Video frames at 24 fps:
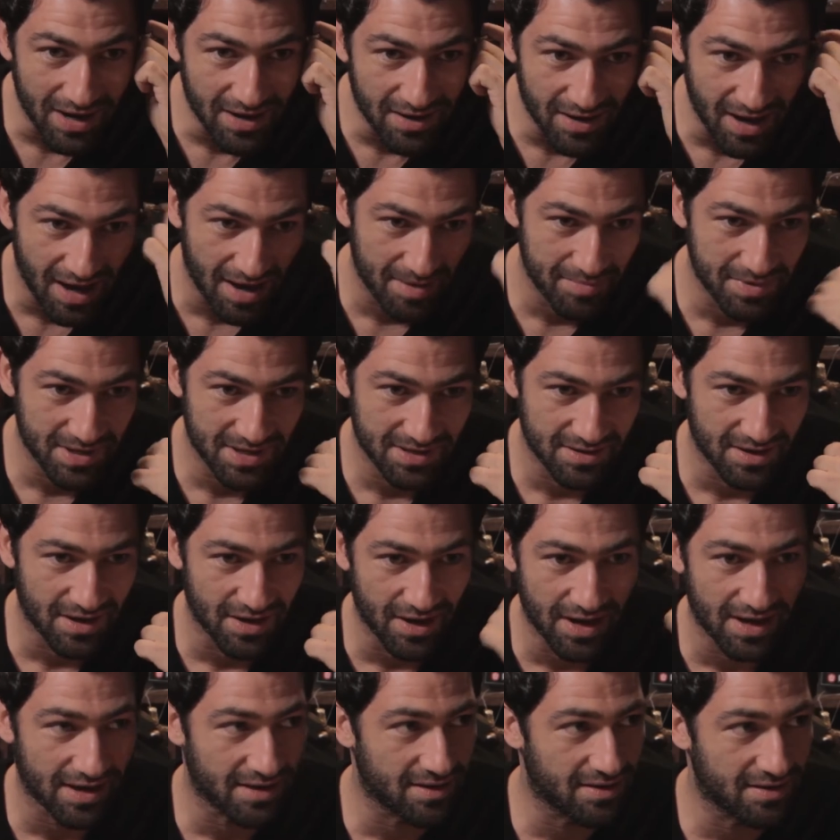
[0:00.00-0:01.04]
I mean,
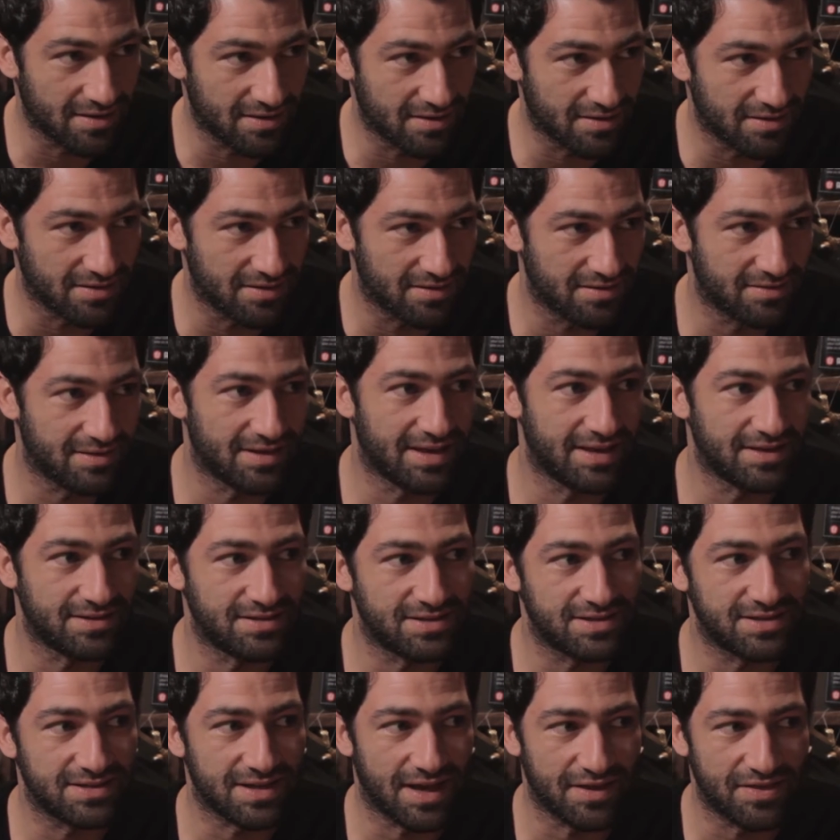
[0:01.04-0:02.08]

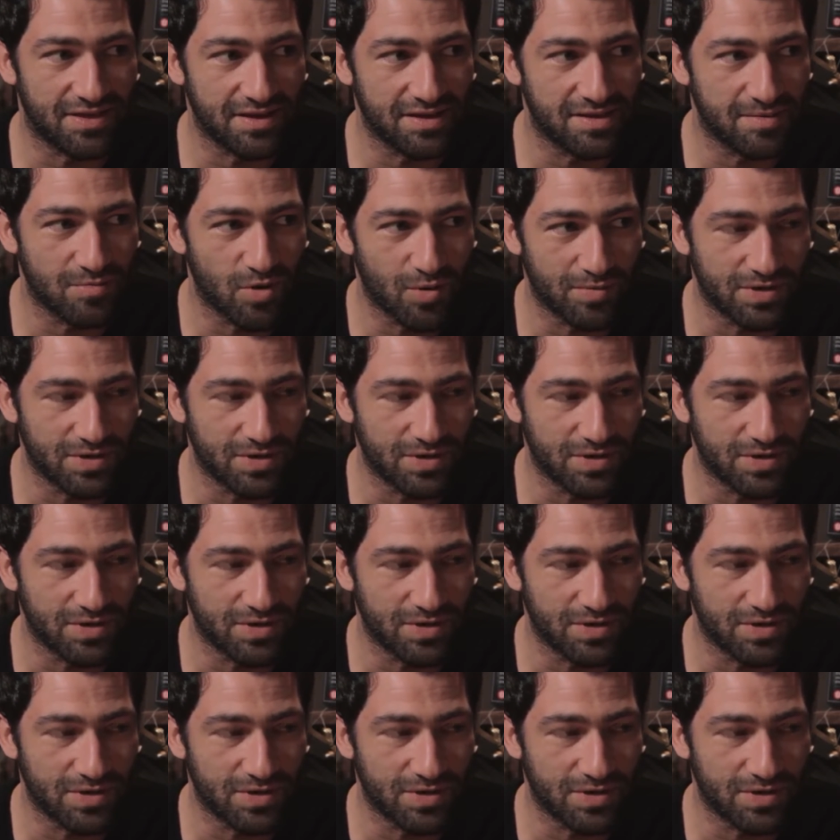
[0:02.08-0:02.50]
I think the